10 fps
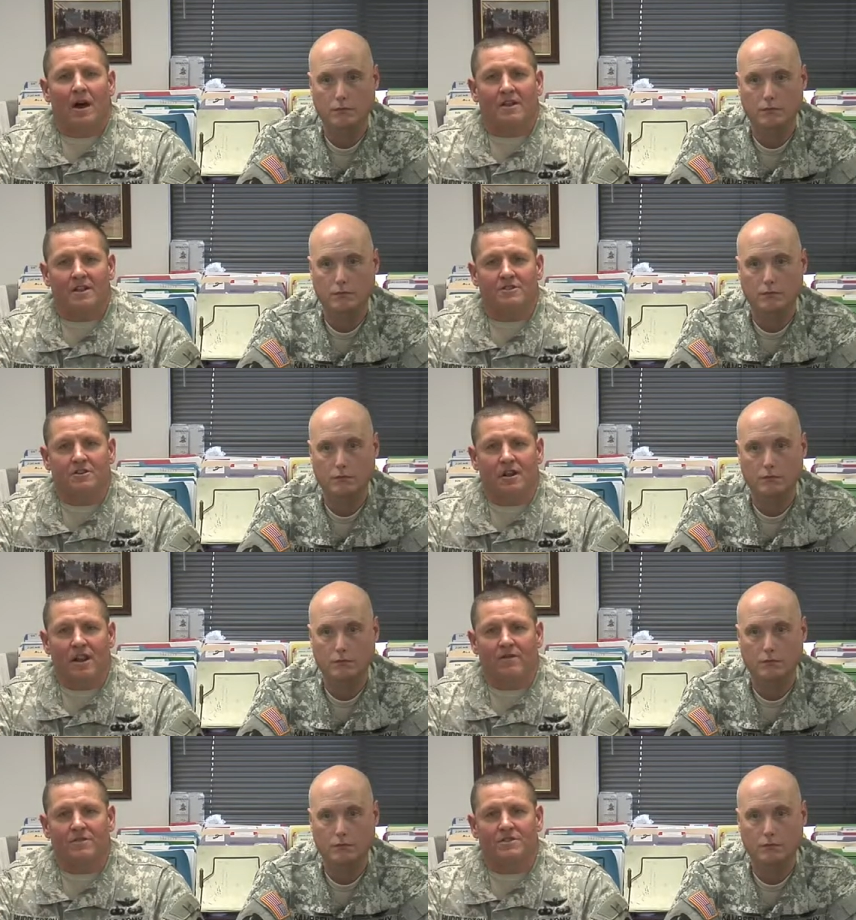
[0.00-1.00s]
Speaker 1: I need you to
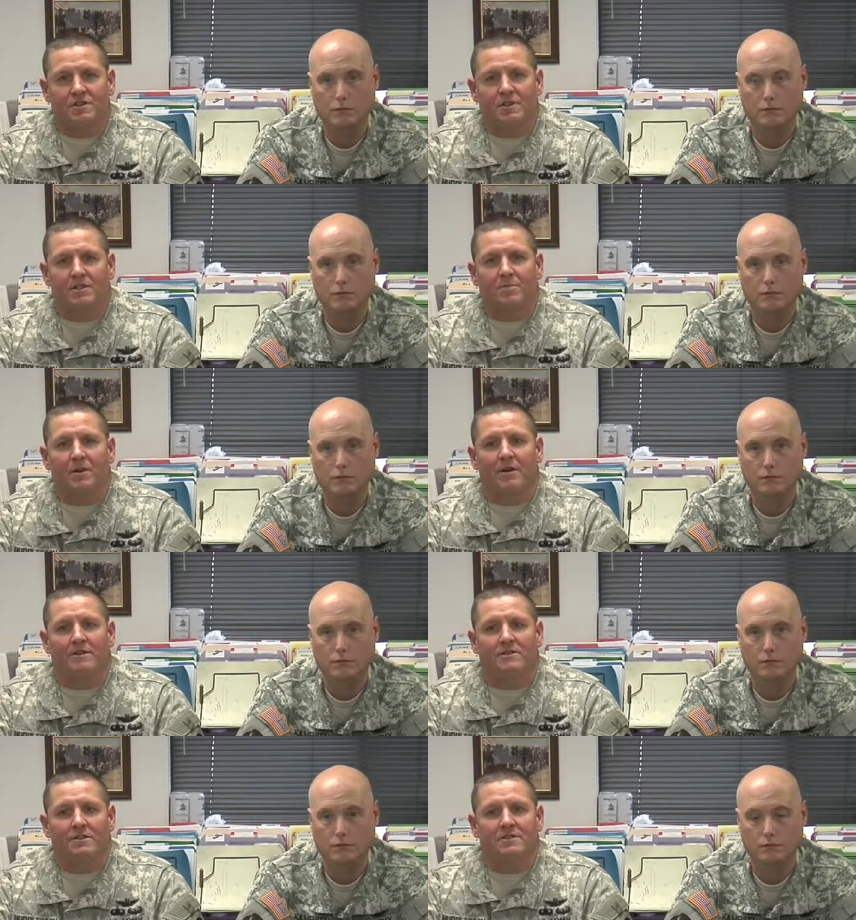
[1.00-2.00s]
leverage your
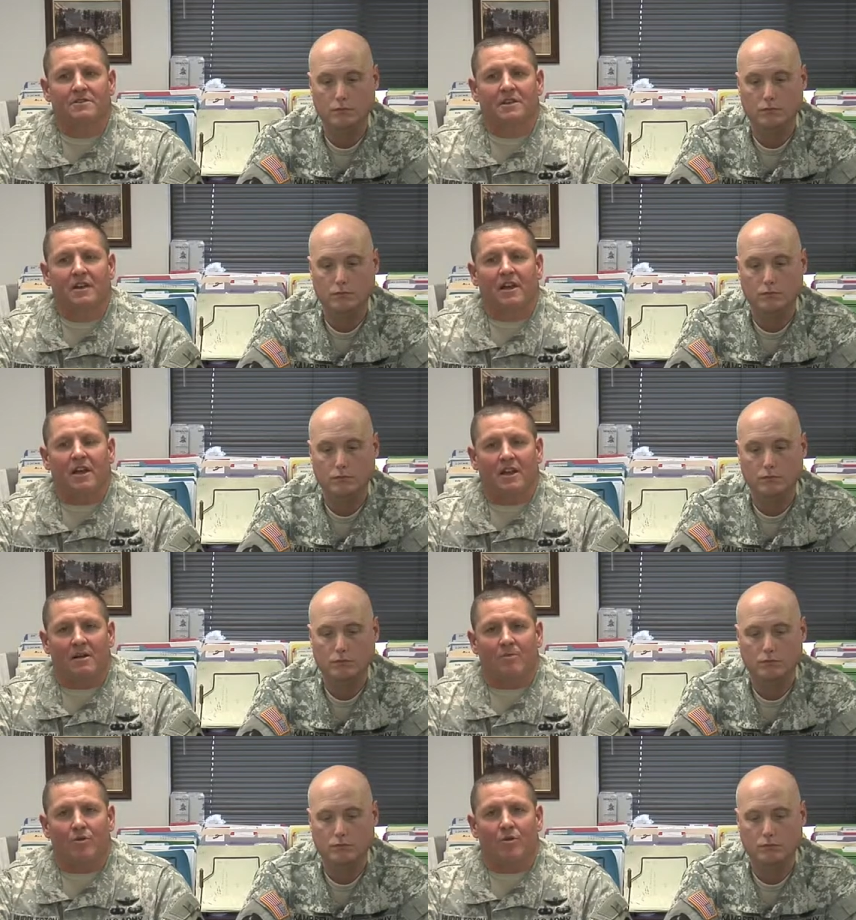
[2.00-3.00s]
experiences
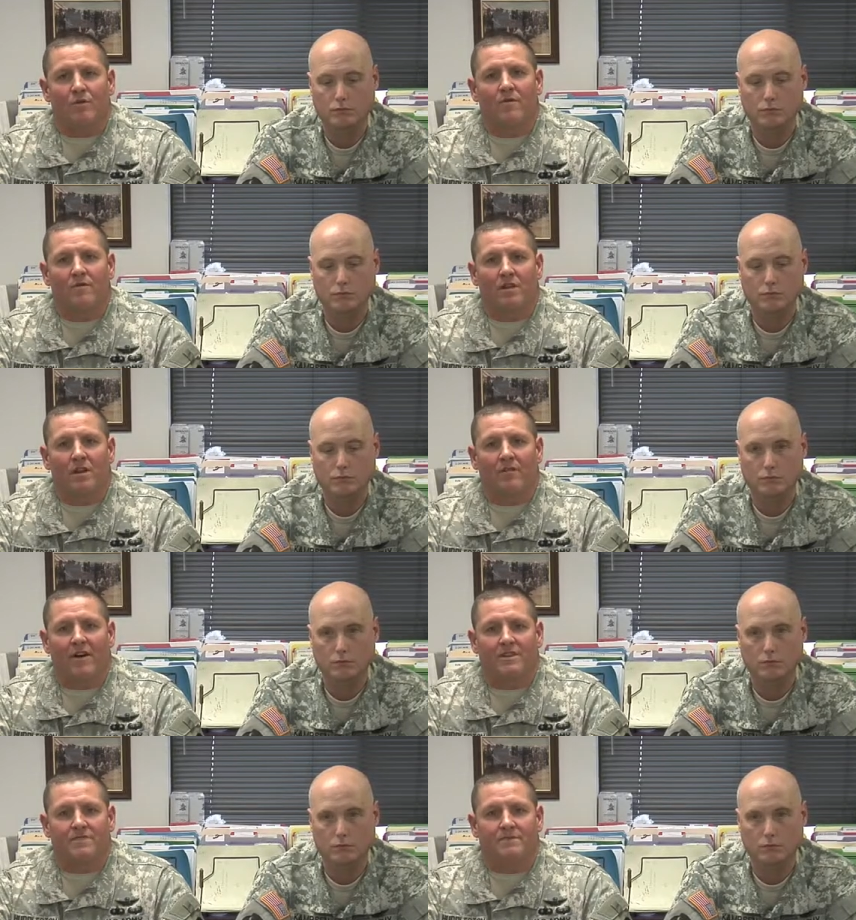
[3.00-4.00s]
and improve with
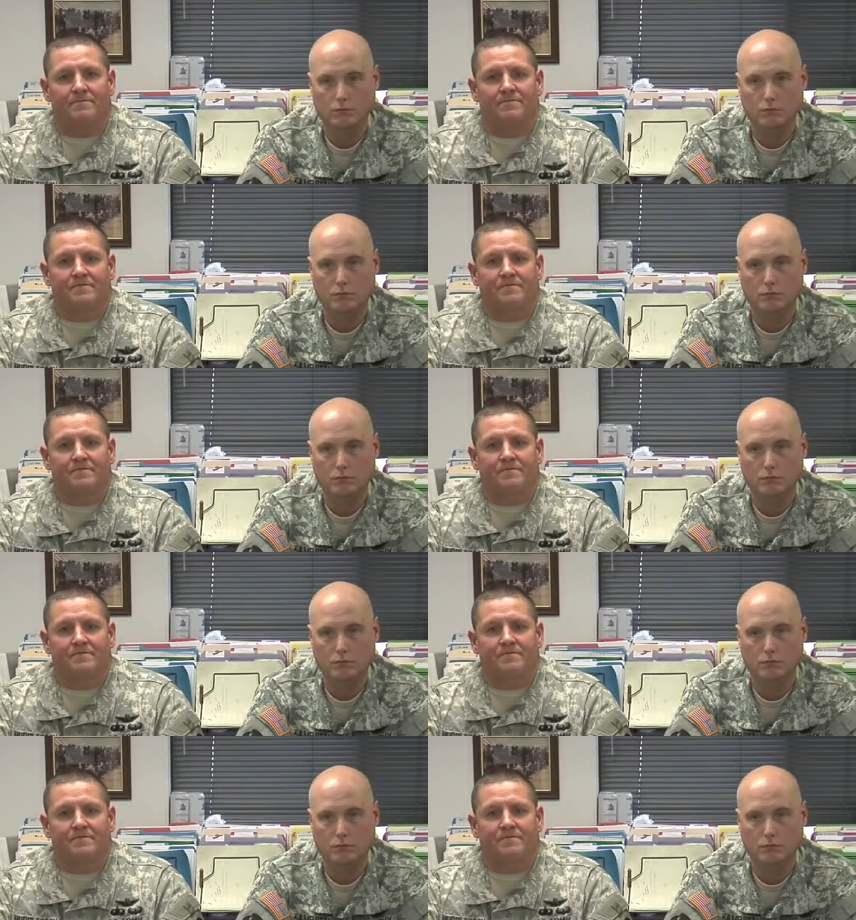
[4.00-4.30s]
innovation.